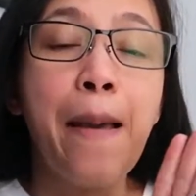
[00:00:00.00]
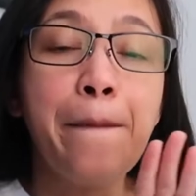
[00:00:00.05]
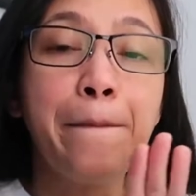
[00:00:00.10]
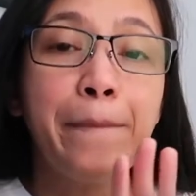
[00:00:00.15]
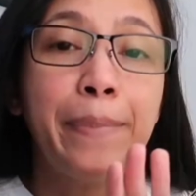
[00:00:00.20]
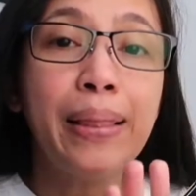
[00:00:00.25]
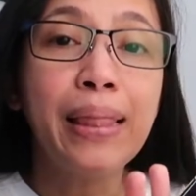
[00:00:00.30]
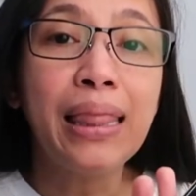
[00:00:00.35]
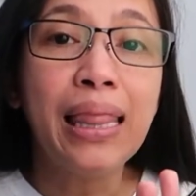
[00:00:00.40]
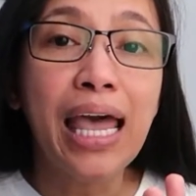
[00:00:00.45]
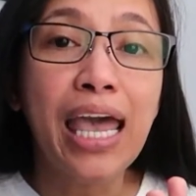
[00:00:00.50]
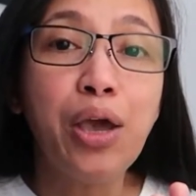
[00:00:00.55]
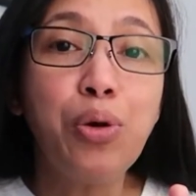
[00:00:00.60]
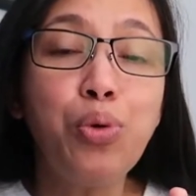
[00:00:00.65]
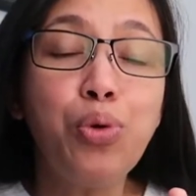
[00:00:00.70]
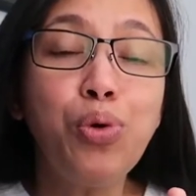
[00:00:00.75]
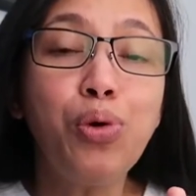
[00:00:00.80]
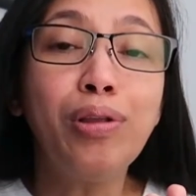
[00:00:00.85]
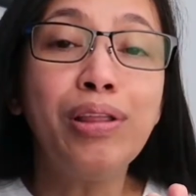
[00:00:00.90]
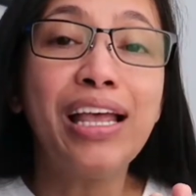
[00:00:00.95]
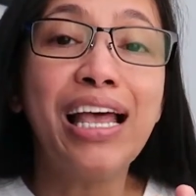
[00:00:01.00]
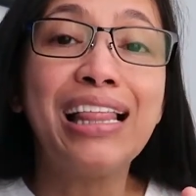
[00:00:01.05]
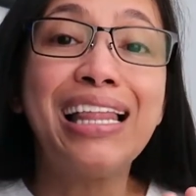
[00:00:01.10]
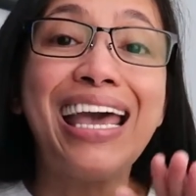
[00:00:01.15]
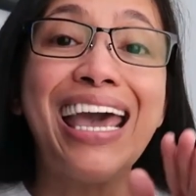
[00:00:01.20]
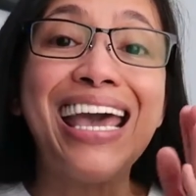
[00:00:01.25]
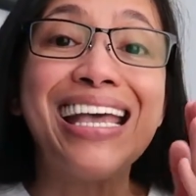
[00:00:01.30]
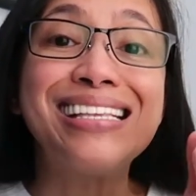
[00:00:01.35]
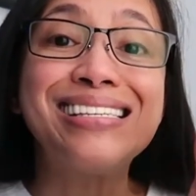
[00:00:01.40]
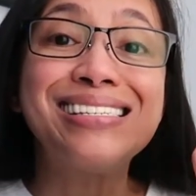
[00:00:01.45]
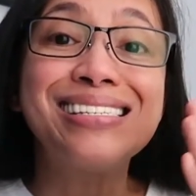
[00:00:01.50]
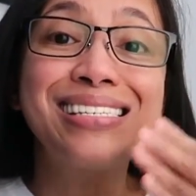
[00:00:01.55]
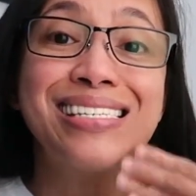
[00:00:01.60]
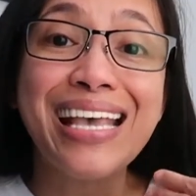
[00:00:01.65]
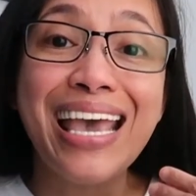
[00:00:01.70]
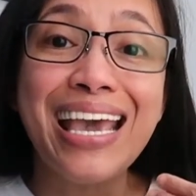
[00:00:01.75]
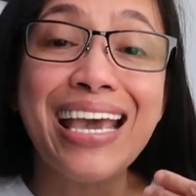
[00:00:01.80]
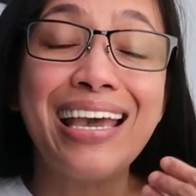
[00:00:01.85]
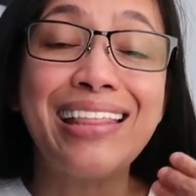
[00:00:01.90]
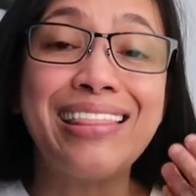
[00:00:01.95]
play ukulele and
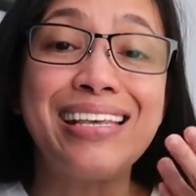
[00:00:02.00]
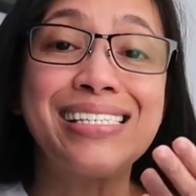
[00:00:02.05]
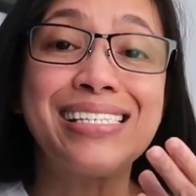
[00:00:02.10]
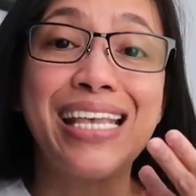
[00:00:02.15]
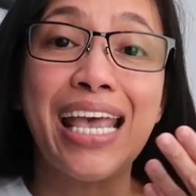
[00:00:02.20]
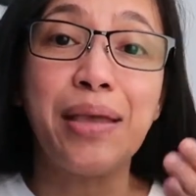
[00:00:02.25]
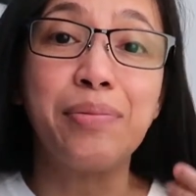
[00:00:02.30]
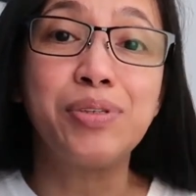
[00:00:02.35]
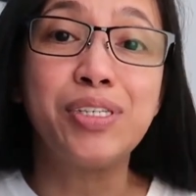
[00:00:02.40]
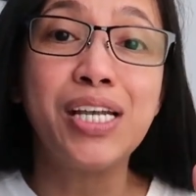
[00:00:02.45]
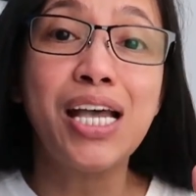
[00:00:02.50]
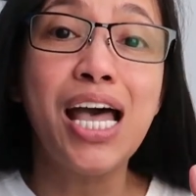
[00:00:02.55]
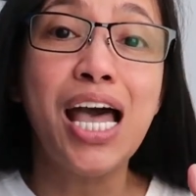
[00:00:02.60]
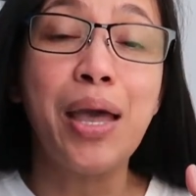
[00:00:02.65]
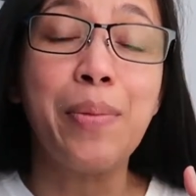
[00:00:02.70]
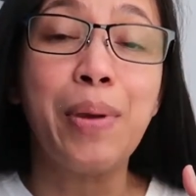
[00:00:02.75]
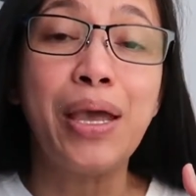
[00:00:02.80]
sing at the same time.